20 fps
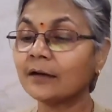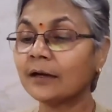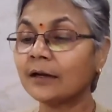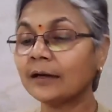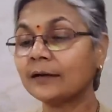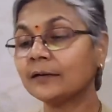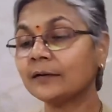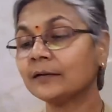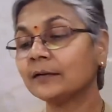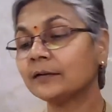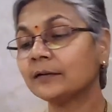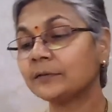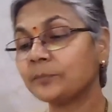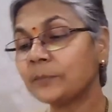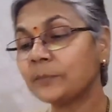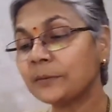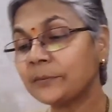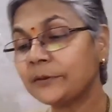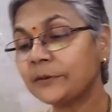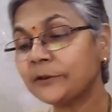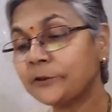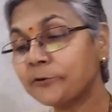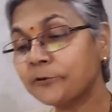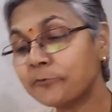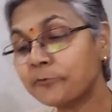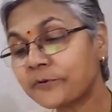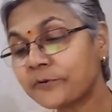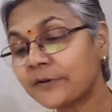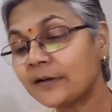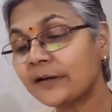and it may be
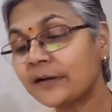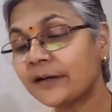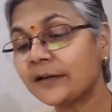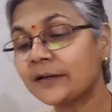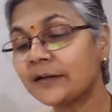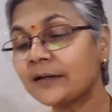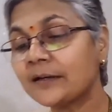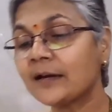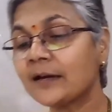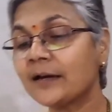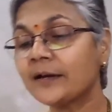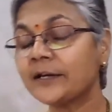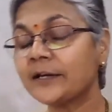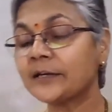neutral data,